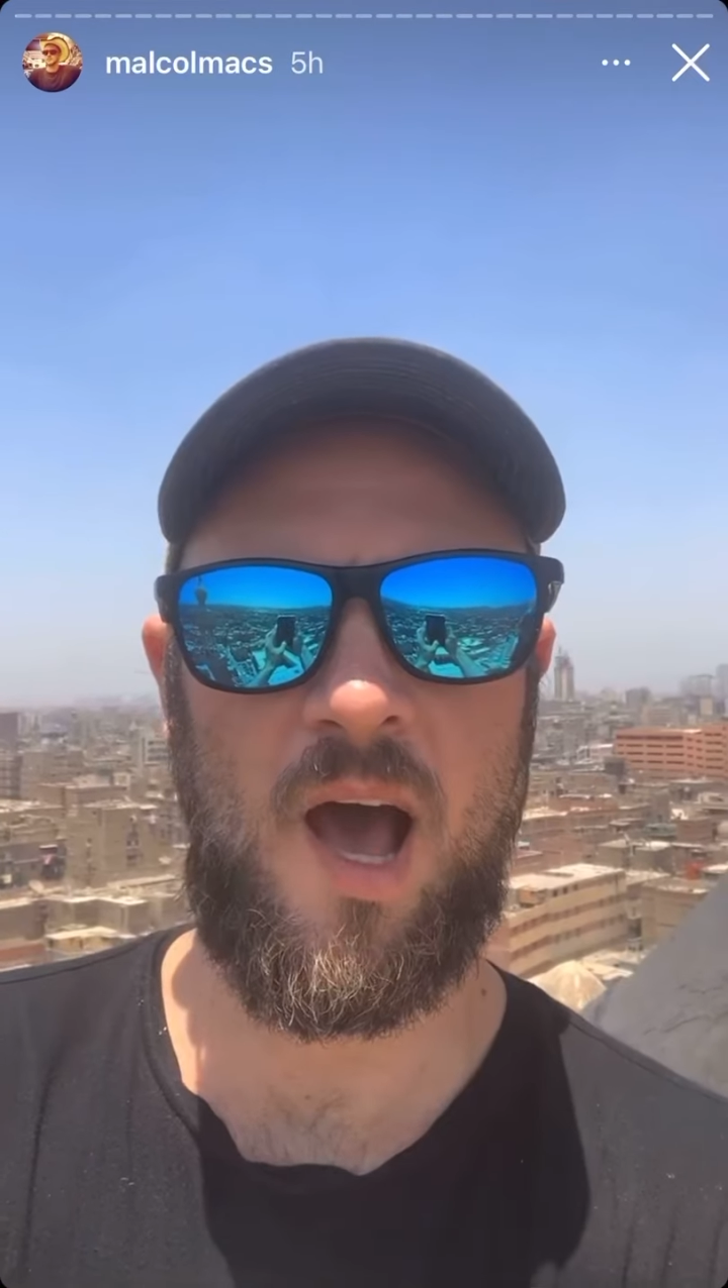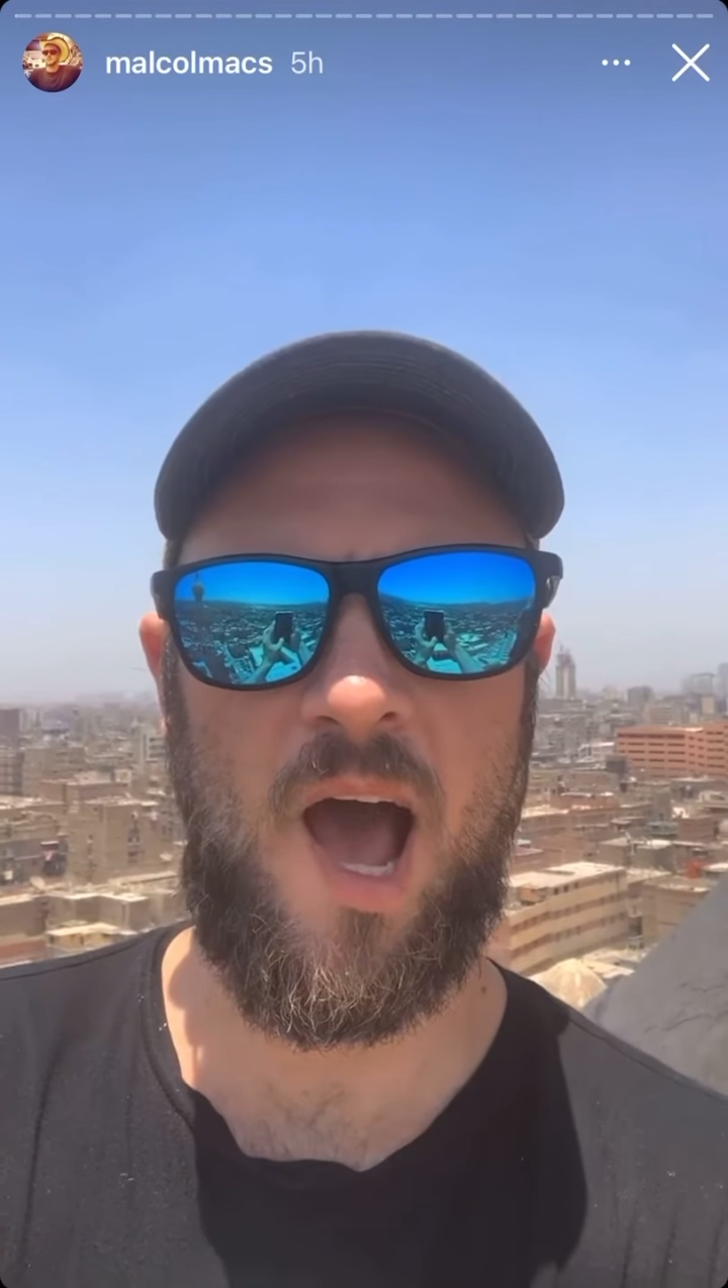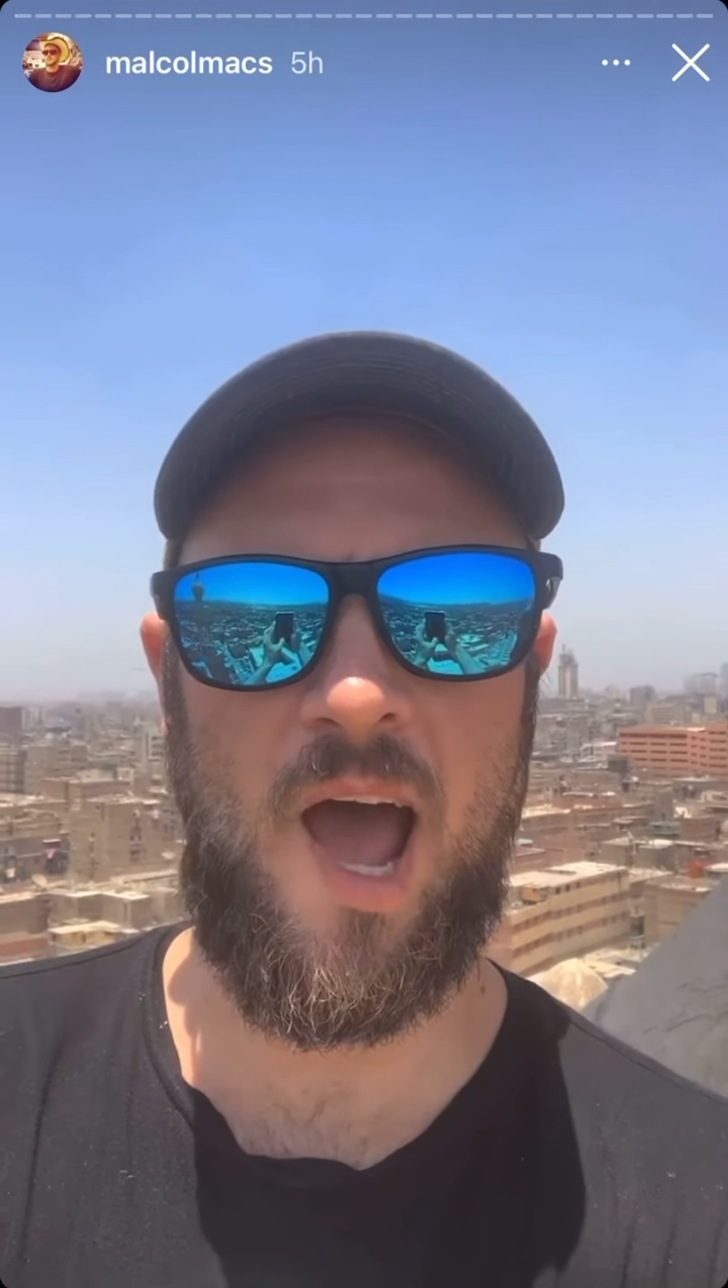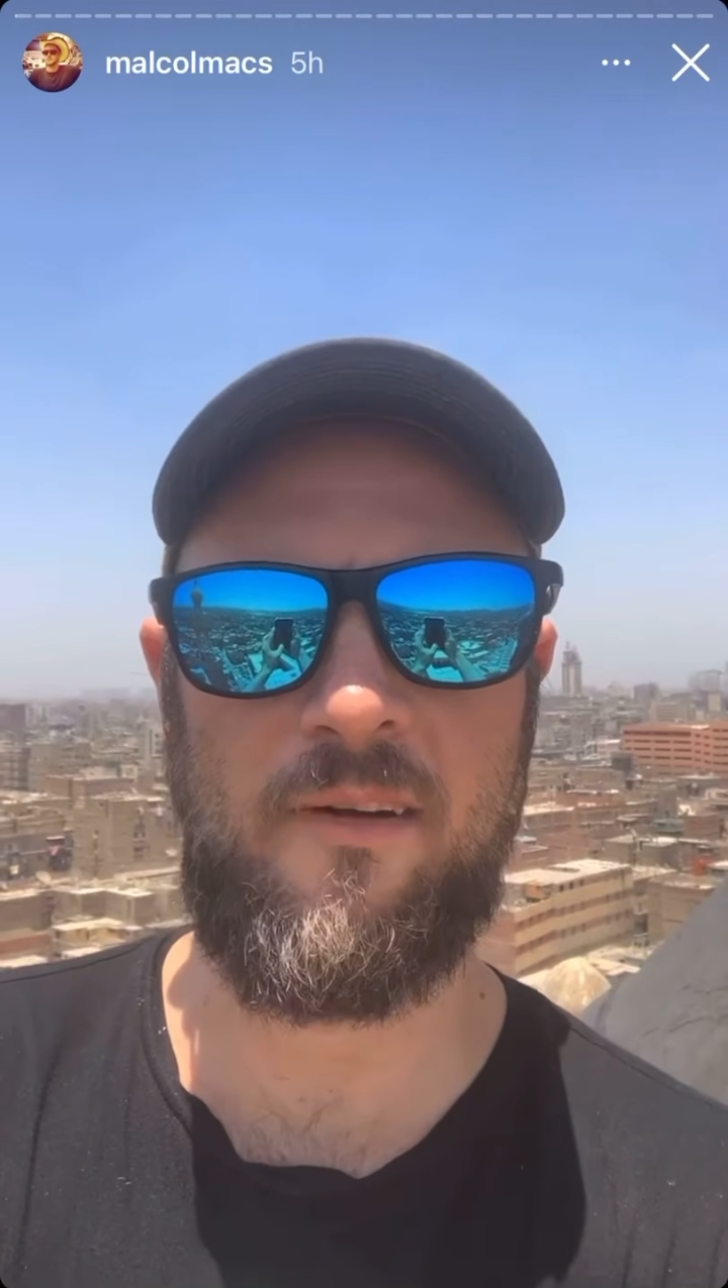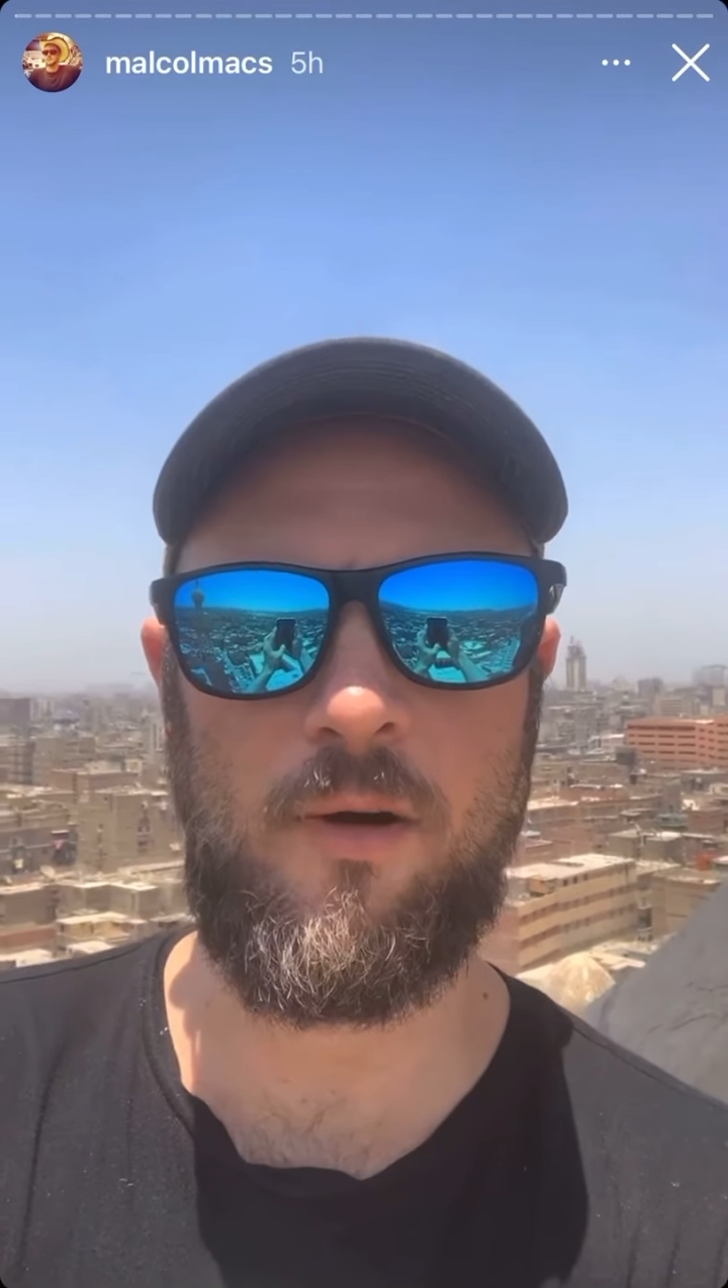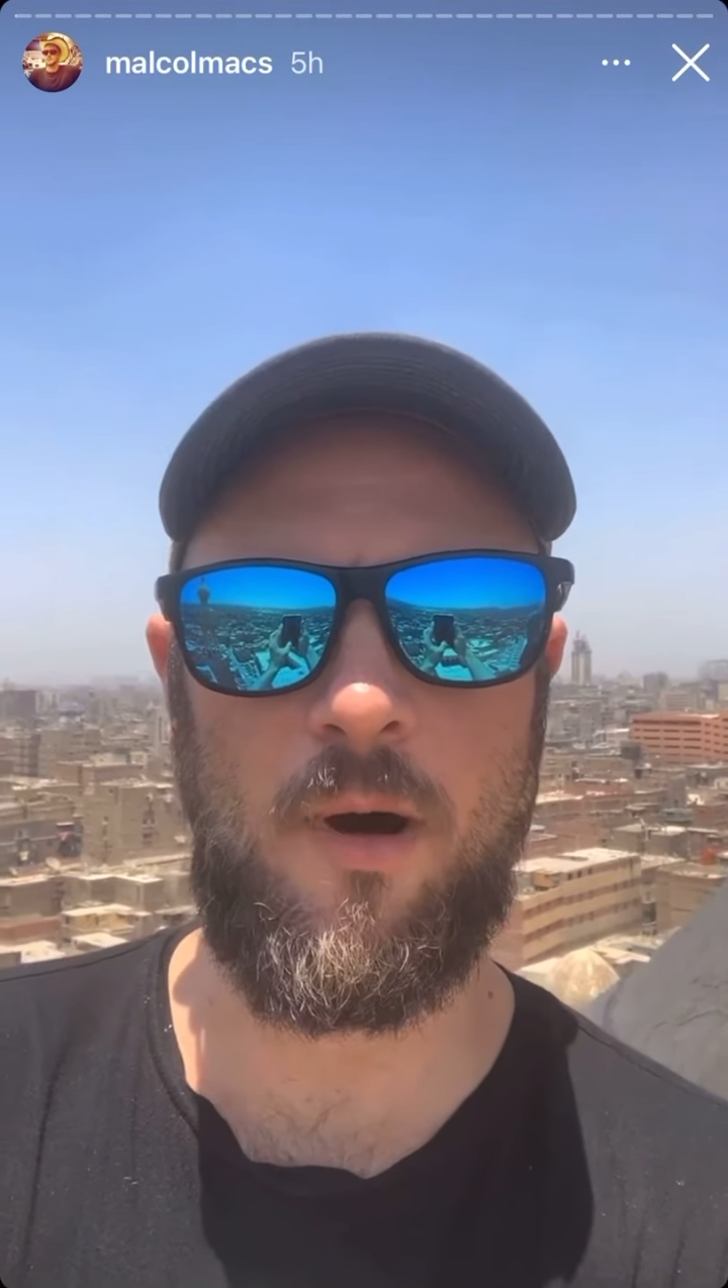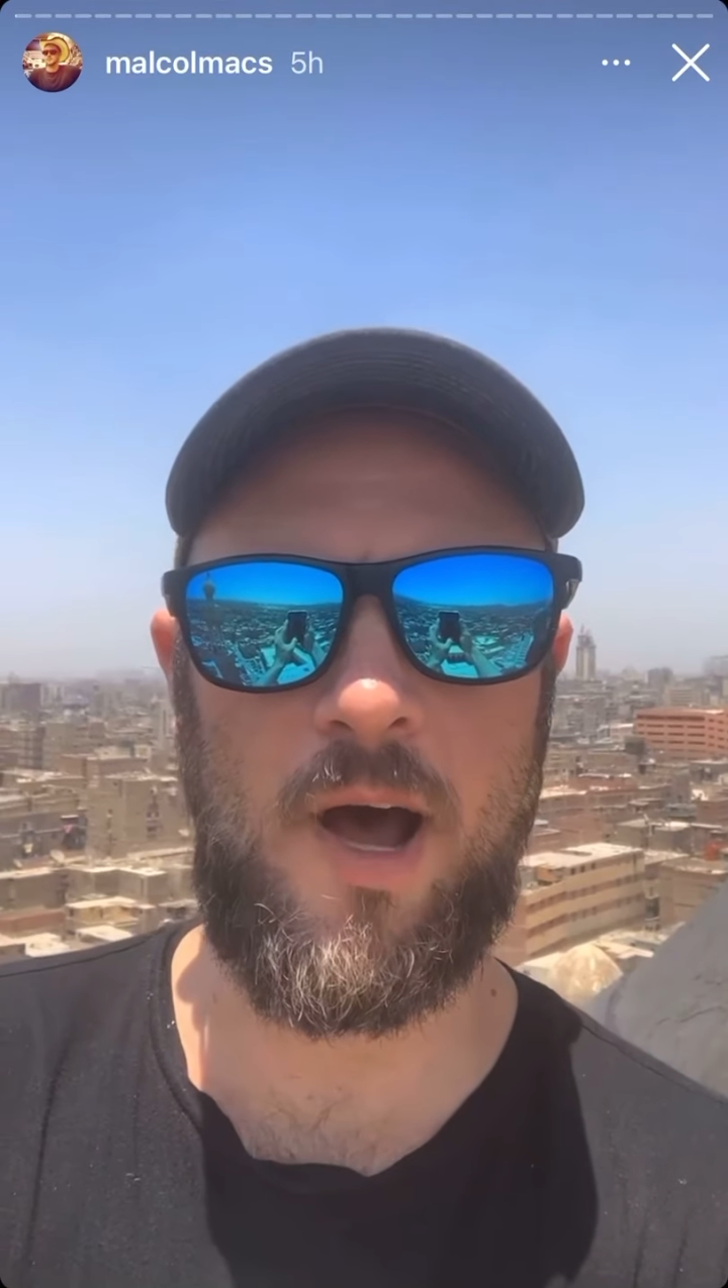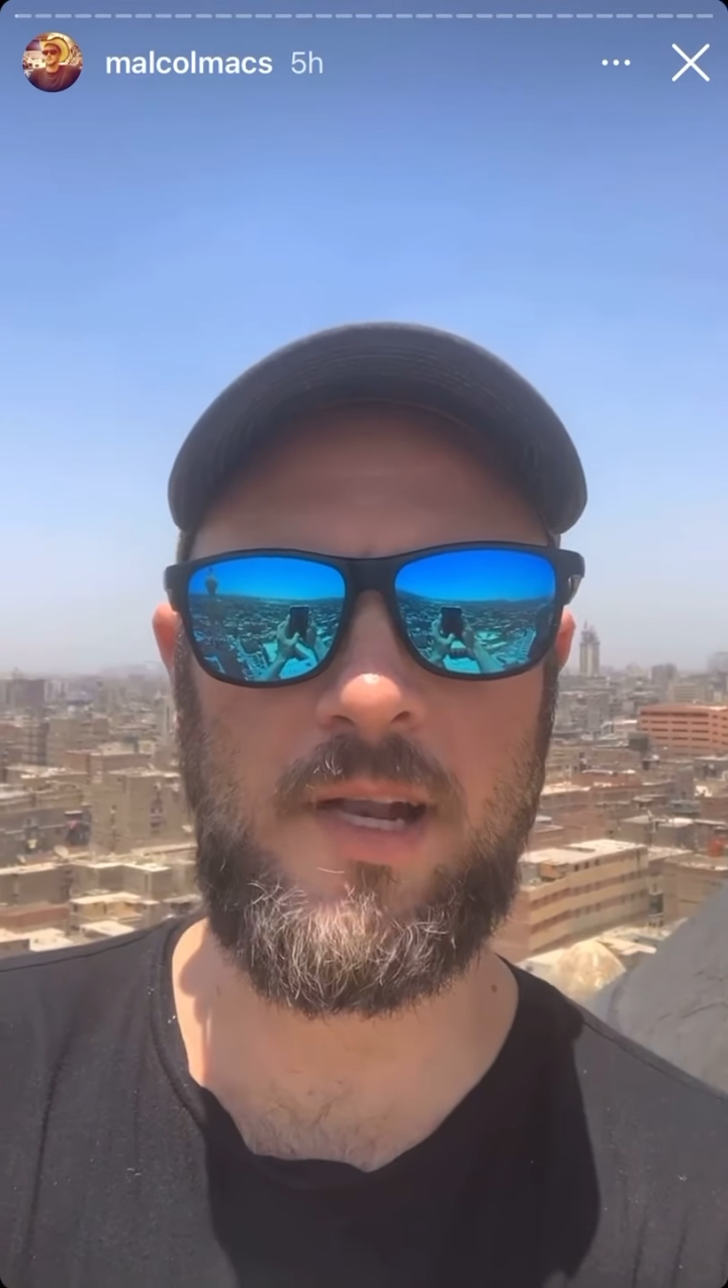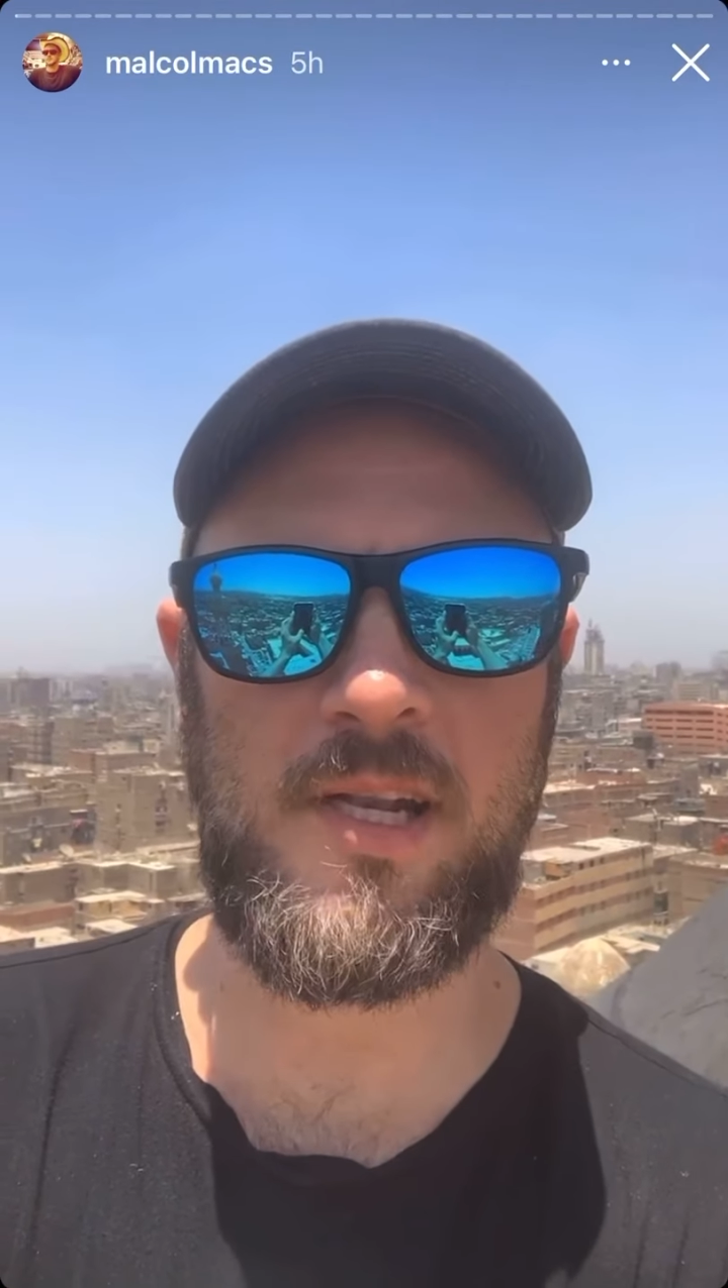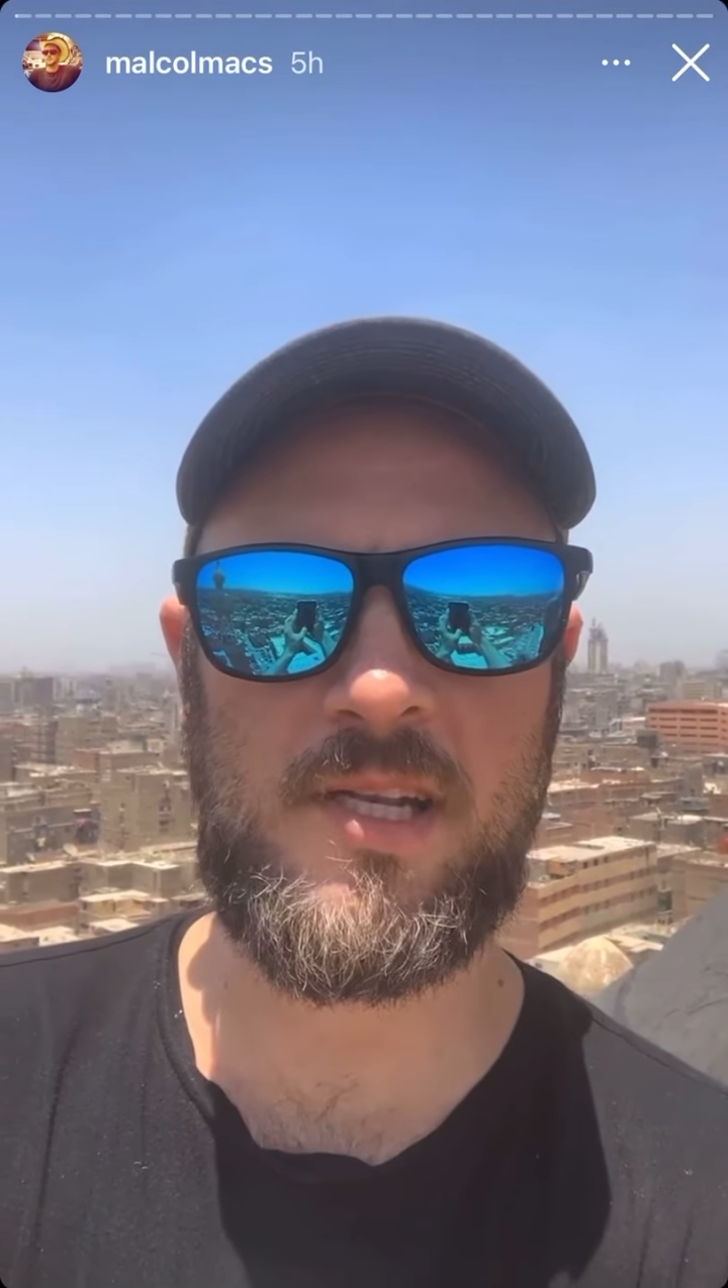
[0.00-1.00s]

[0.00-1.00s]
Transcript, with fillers: Hi everyone,